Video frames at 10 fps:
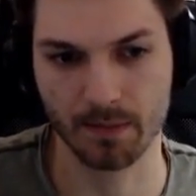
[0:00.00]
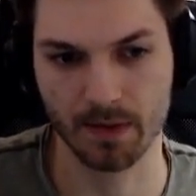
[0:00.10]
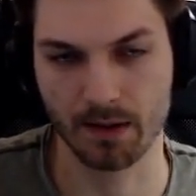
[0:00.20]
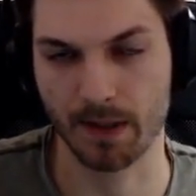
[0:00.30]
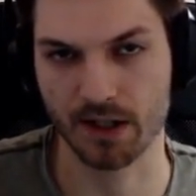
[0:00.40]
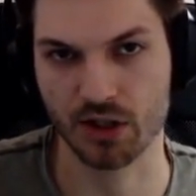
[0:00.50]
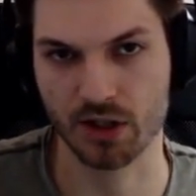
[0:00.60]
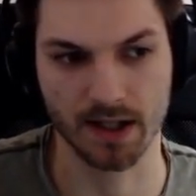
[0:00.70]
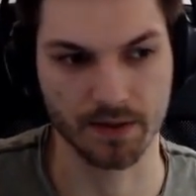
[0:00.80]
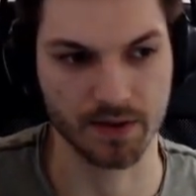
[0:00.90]
much
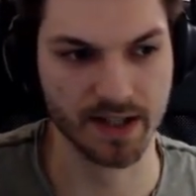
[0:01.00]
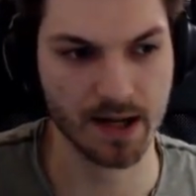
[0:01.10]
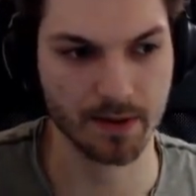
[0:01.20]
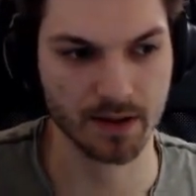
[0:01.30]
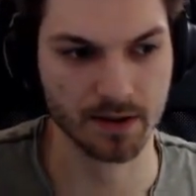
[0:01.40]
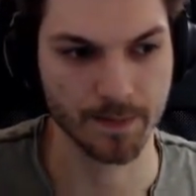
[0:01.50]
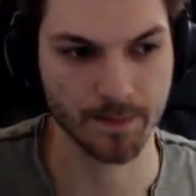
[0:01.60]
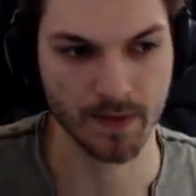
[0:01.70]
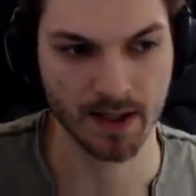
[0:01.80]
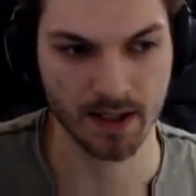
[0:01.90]
to say about it.
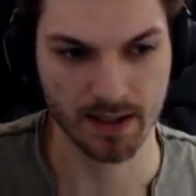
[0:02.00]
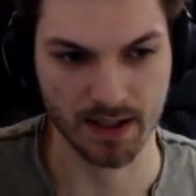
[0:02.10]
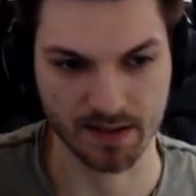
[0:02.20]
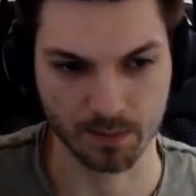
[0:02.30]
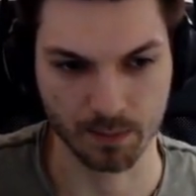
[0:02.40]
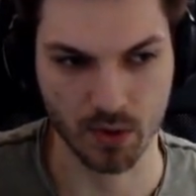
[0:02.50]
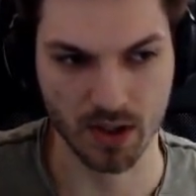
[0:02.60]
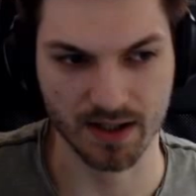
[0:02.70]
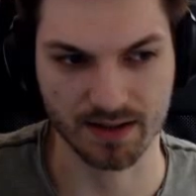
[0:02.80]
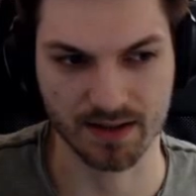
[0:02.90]
There's a
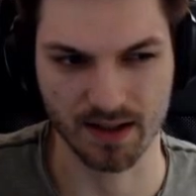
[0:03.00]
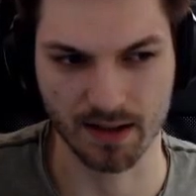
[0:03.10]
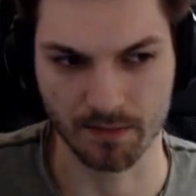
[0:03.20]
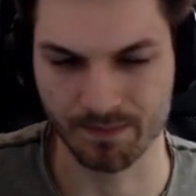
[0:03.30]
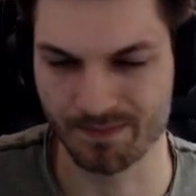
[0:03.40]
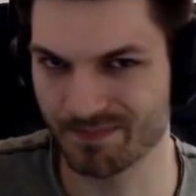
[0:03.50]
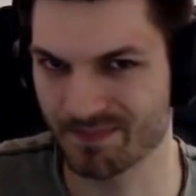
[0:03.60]
protector.